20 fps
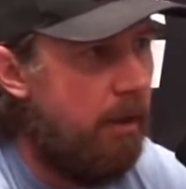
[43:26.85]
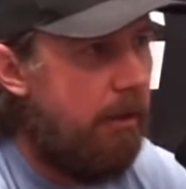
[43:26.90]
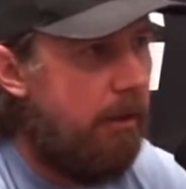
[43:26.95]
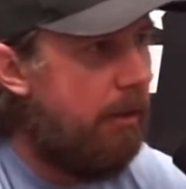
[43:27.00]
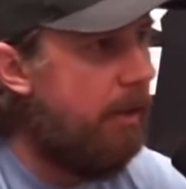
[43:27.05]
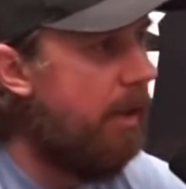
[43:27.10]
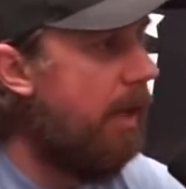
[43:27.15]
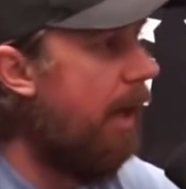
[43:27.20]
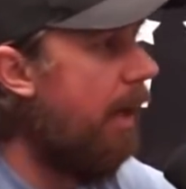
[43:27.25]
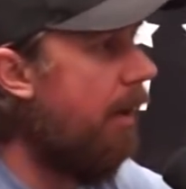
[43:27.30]

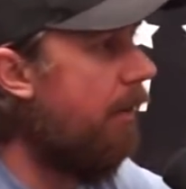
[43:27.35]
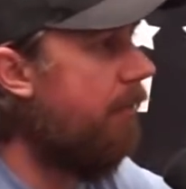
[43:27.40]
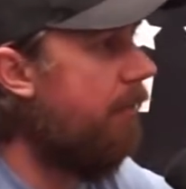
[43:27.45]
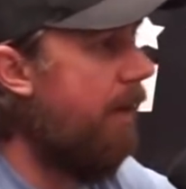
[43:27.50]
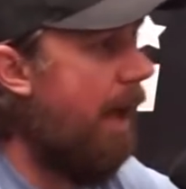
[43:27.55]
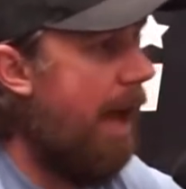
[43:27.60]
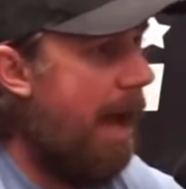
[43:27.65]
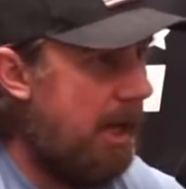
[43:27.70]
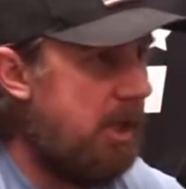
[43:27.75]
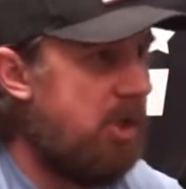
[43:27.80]
You could
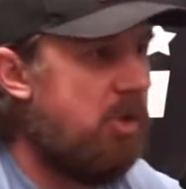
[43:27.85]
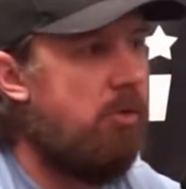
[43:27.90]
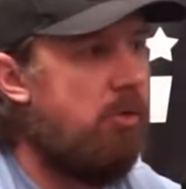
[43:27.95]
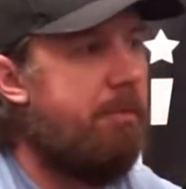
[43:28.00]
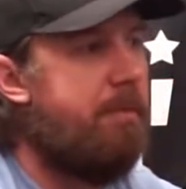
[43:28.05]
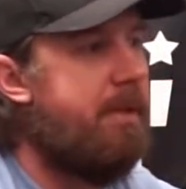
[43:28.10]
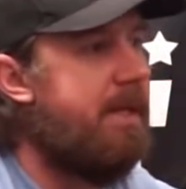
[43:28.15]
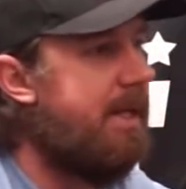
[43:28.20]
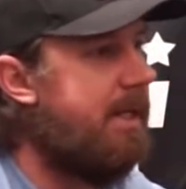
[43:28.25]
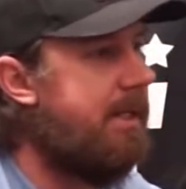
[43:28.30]
have
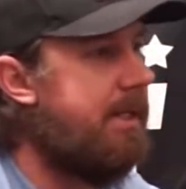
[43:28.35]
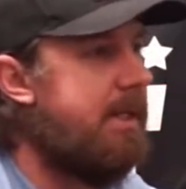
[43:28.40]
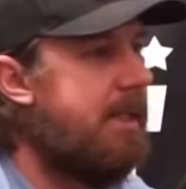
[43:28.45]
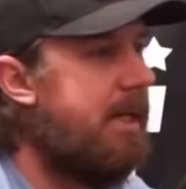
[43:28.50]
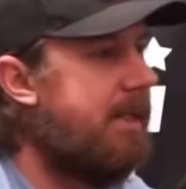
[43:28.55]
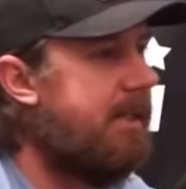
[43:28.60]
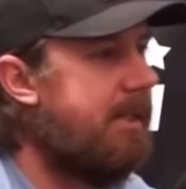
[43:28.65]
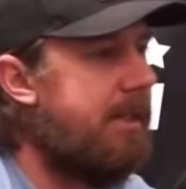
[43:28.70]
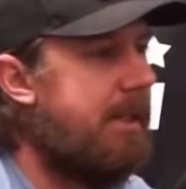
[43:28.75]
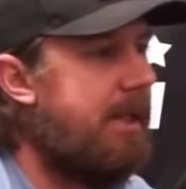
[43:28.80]
actual
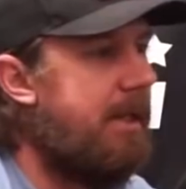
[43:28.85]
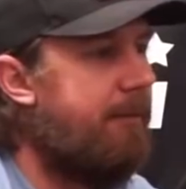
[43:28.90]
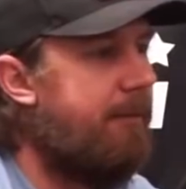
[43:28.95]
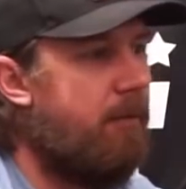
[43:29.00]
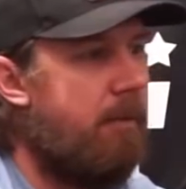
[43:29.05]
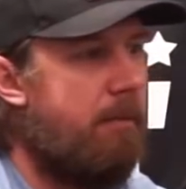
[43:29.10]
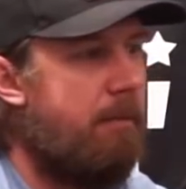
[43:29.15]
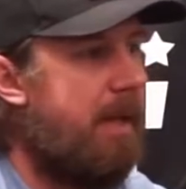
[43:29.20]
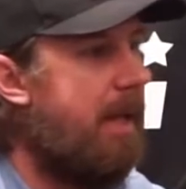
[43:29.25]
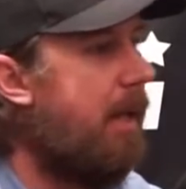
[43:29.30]
PTSD
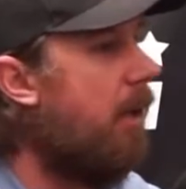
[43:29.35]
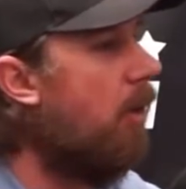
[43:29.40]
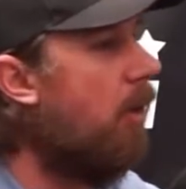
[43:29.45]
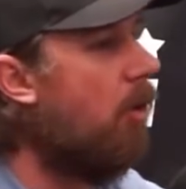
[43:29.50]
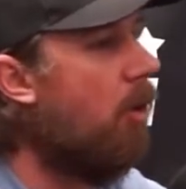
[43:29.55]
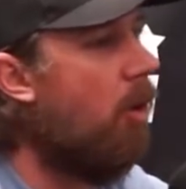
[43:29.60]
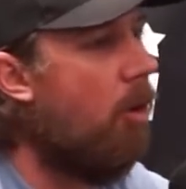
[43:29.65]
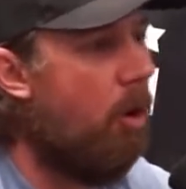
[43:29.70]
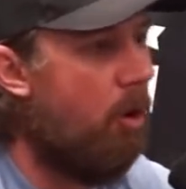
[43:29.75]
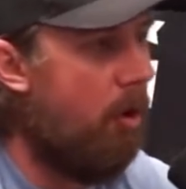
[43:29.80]
from being in a
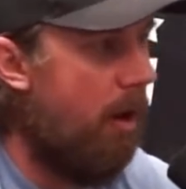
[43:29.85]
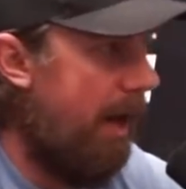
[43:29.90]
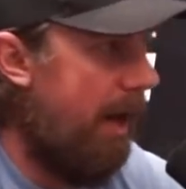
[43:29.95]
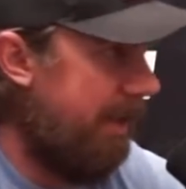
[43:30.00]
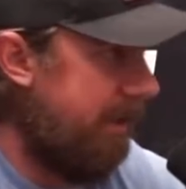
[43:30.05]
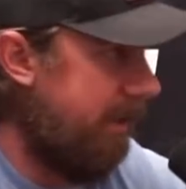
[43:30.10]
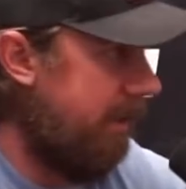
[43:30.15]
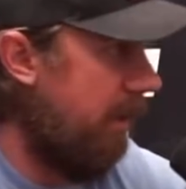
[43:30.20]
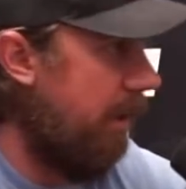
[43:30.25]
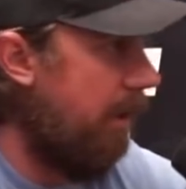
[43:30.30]
car
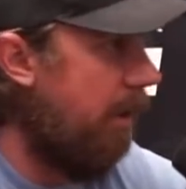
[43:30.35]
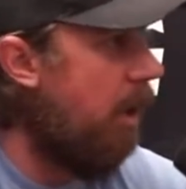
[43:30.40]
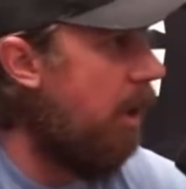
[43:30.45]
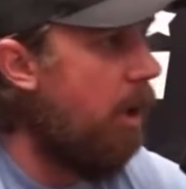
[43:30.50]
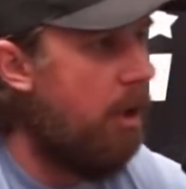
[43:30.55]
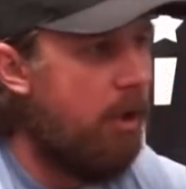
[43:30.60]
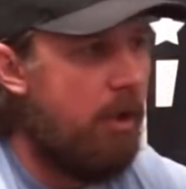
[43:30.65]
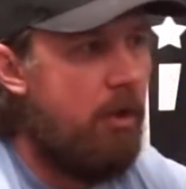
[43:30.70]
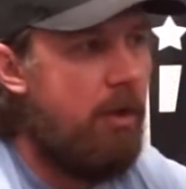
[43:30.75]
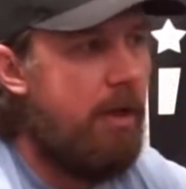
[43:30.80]
accident.
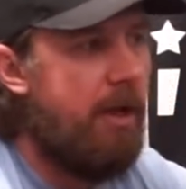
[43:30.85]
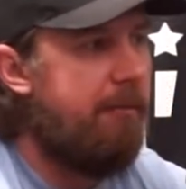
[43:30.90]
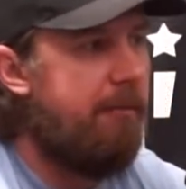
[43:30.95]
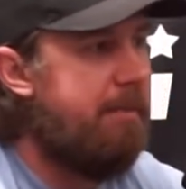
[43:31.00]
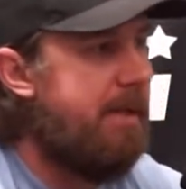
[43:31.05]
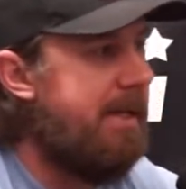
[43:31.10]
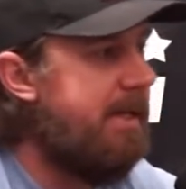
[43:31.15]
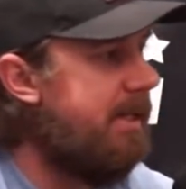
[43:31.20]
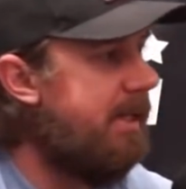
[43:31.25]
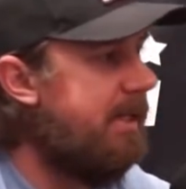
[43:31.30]
You could
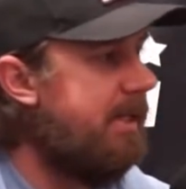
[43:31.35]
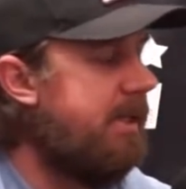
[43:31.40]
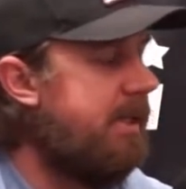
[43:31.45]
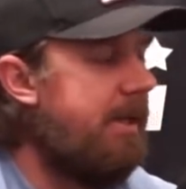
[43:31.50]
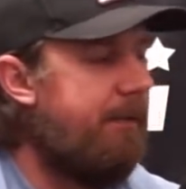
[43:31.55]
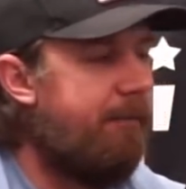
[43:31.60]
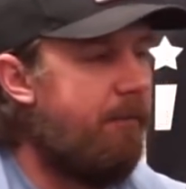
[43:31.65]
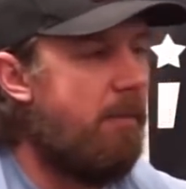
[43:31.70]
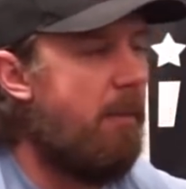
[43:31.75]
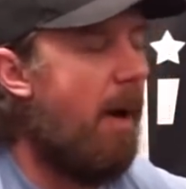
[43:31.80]
have
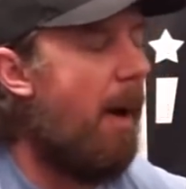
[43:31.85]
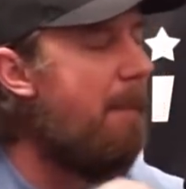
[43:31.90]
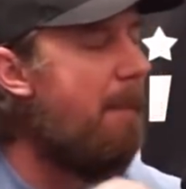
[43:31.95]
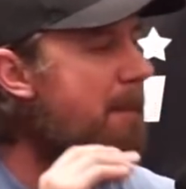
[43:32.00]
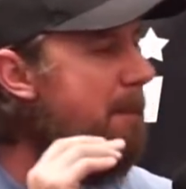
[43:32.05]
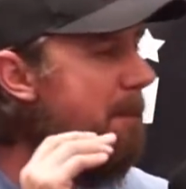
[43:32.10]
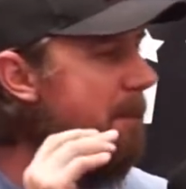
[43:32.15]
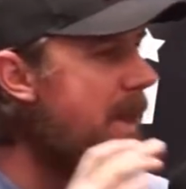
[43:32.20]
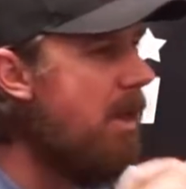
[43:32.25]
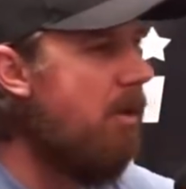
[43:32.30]
PTSD from a
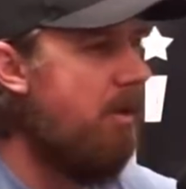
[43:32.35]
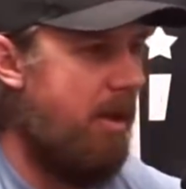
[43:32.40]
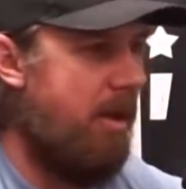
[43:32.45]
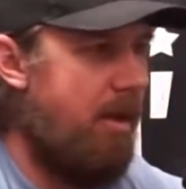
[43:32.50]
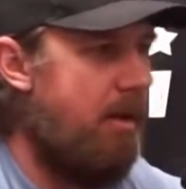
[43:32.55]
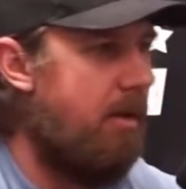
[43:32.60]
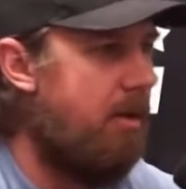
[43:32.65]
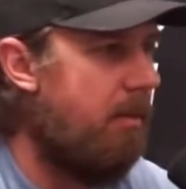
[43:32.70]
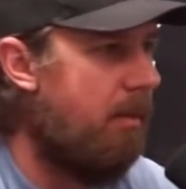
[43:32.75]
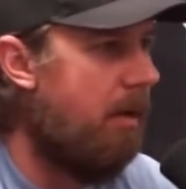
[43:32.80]

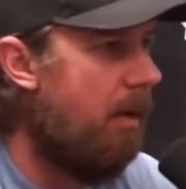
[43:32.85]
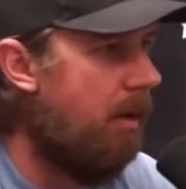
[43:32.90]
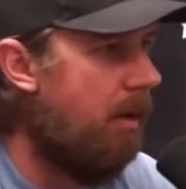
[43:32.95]
million